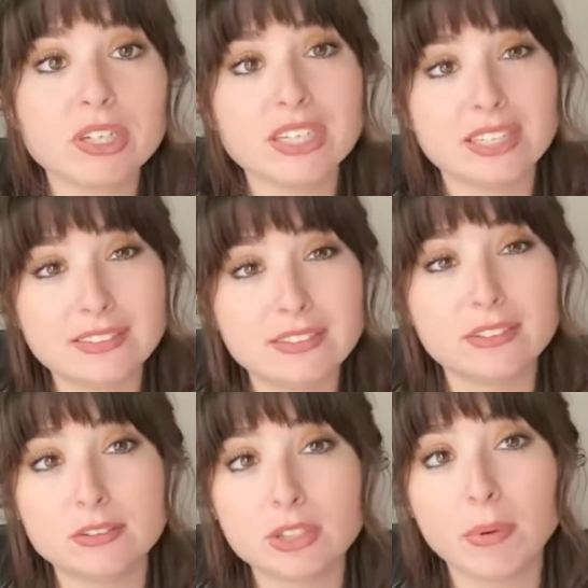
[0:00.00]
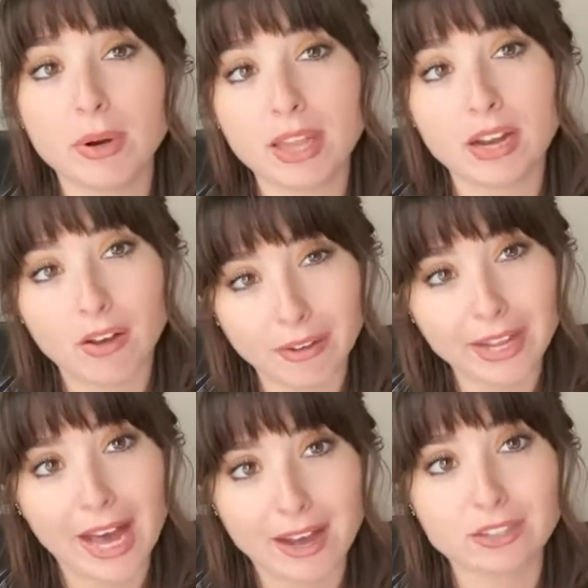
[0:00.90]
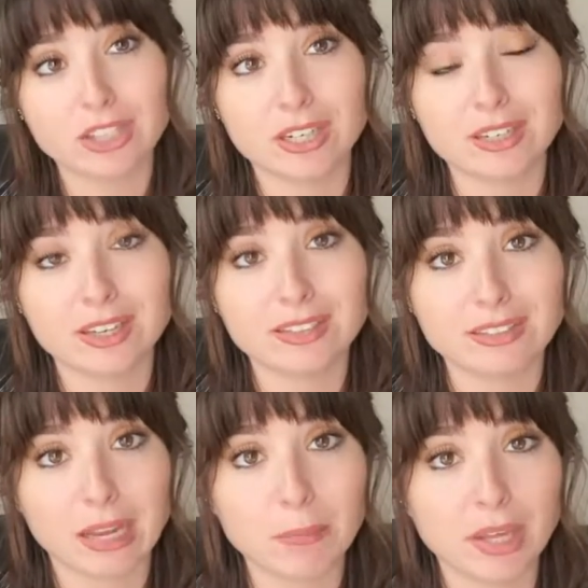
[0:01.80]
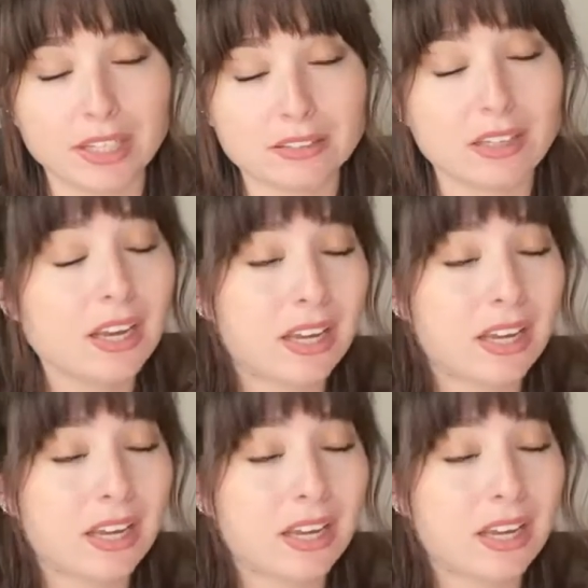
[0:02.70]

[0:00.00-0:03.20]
and this is usually where that call to action can take place.